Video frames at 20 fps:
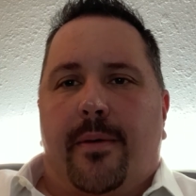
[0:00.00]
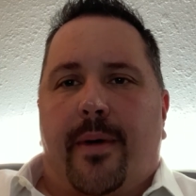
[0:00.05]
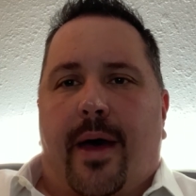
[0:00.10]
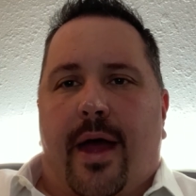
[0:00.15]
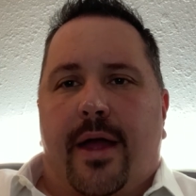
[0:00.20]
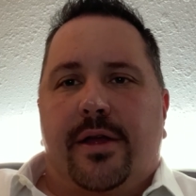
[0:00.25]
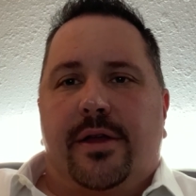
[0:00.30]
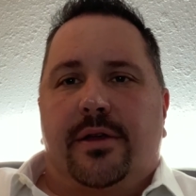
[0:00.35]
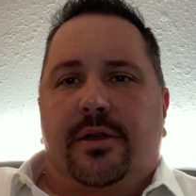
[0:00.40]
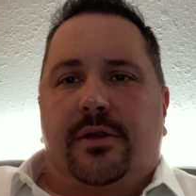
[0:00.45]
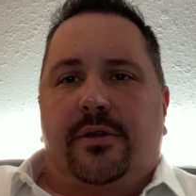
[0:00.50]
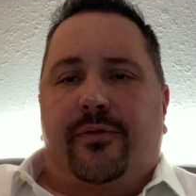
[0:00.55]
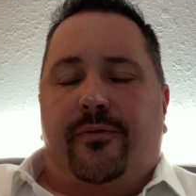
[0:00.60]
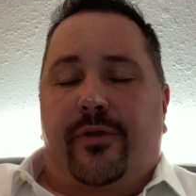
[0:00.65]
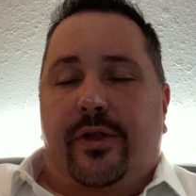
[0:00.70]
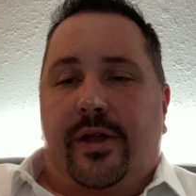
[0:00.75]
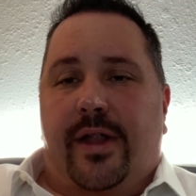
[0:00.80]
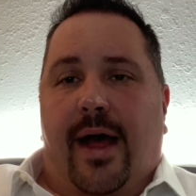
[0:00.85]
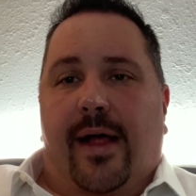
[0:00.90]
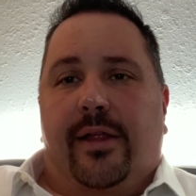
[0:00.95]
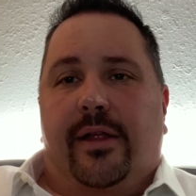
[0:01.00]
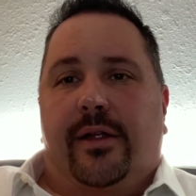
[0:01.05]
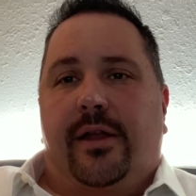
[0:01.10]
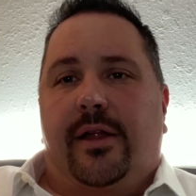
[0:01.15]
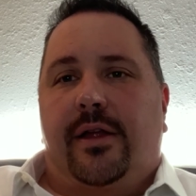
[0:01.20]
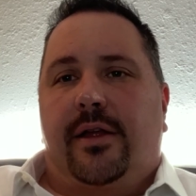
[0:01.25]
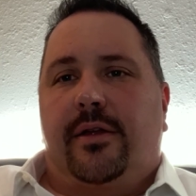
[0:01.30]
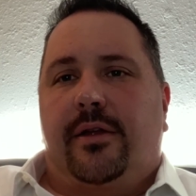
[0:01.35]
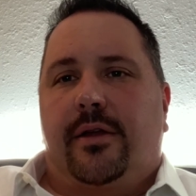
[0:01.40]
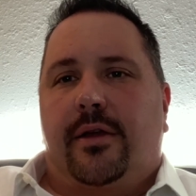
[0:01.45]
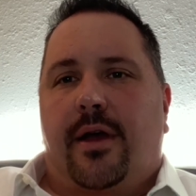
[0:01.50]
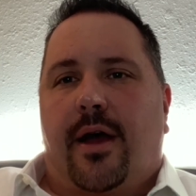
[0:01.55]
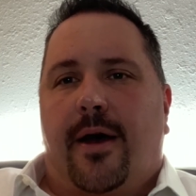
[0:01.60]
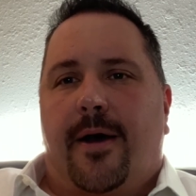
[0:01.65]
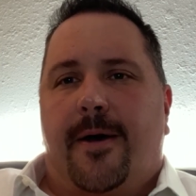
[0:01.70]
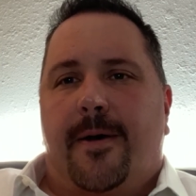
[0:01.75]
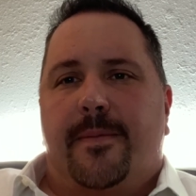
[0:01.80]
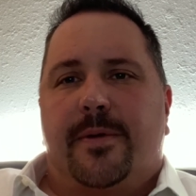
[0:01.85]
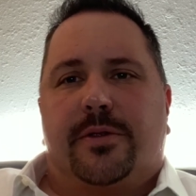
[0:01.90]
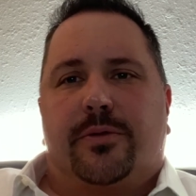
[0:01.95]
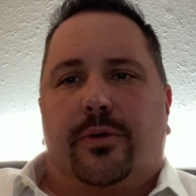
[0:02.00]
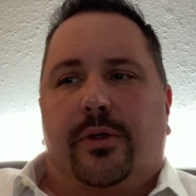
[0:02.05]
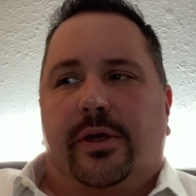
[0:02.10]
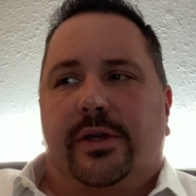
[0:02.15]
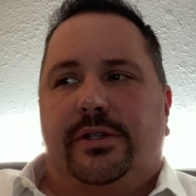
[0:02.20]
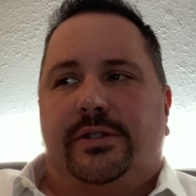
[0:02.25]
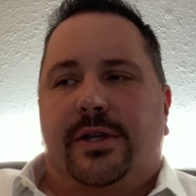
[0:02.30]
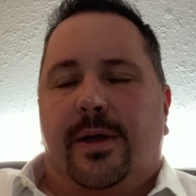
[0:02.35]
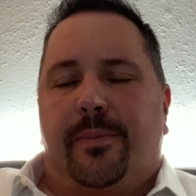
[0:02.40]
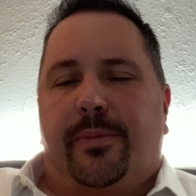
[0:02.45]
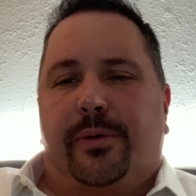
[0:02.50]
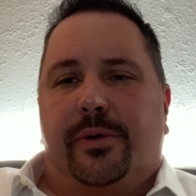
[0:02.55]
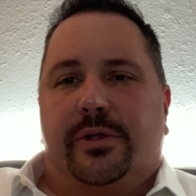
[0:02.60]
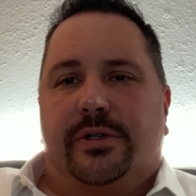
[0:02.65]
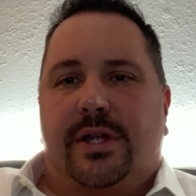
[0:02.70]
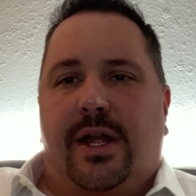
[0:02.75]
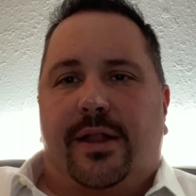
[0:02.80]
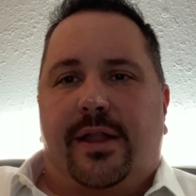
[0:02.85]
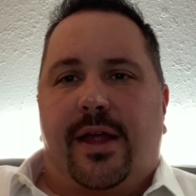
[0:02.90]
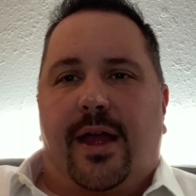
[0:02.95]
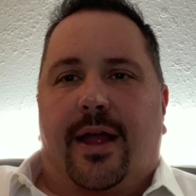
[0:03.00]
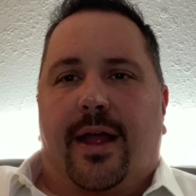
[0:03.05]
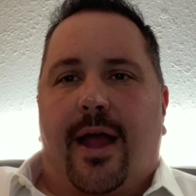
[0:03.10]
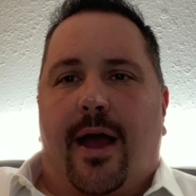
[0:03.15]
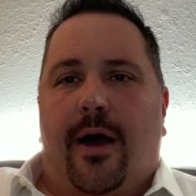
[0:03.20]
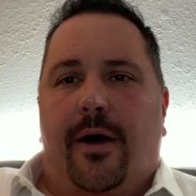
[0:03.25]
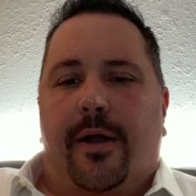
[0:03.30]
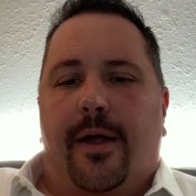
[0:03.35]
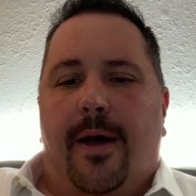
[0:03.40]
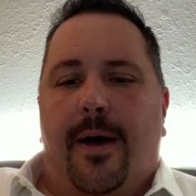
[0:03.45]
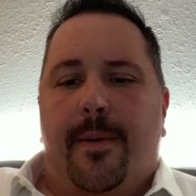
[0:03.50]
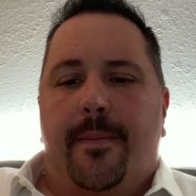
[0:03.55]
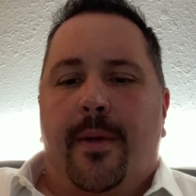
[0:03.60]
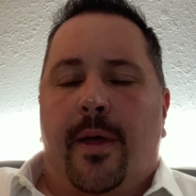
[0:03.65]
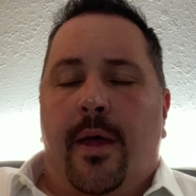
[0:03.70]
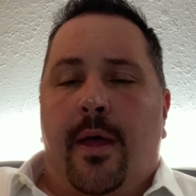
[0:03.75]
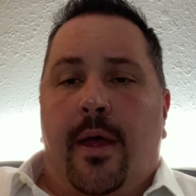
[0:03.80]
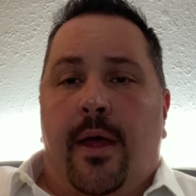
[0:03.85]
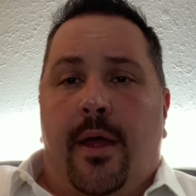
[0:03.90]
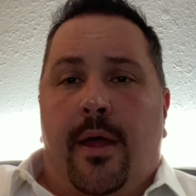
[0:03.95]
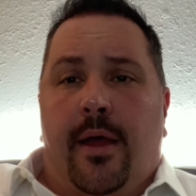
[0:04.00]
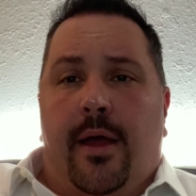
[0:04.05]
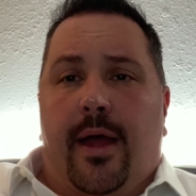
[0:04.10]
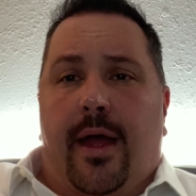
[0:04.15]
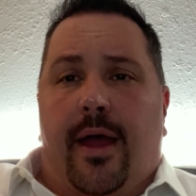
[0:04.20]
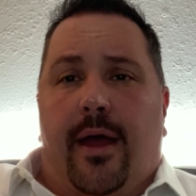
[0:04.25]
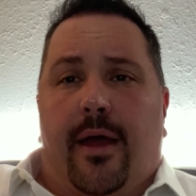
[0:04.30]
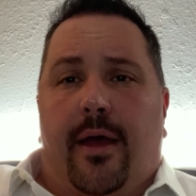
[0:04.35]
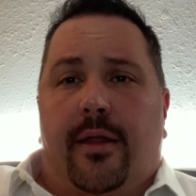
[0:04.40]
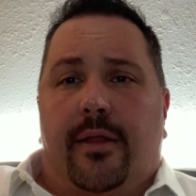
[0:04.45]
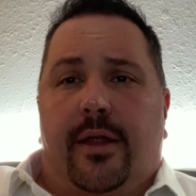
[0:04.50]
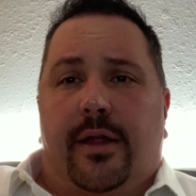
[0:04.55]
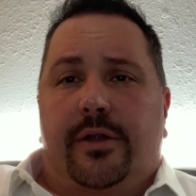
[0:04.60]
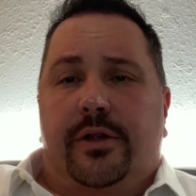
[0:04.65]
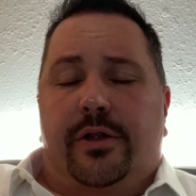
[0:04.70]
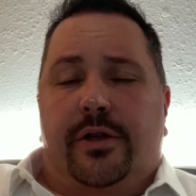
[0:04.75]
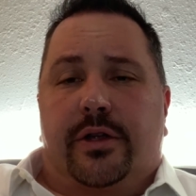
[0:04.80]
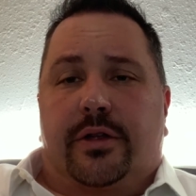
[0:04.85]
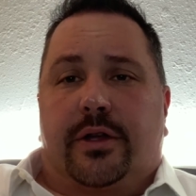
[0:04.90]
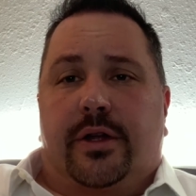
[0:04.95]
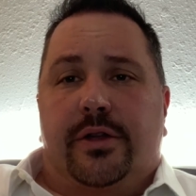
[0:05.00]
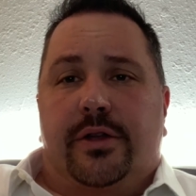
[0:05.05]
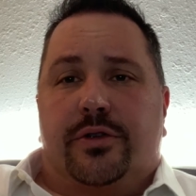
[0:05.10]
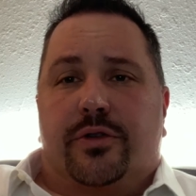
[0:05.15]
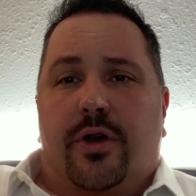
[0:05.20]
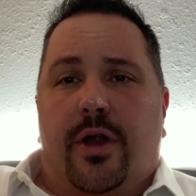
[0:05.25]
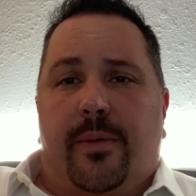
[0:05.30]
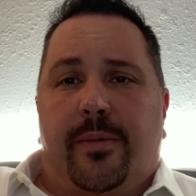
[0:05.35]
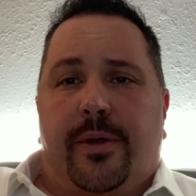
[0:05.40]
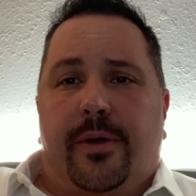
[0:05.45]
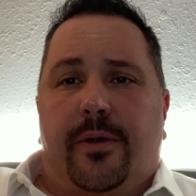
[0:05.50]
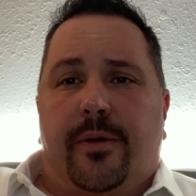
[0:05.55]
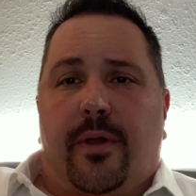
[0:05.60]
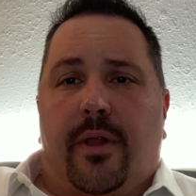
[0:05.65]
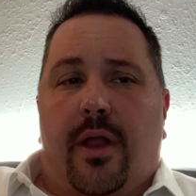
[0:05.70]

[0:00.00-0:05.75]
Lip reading: I use Fidelity. It's really simple to set the account up, and then you just contribute.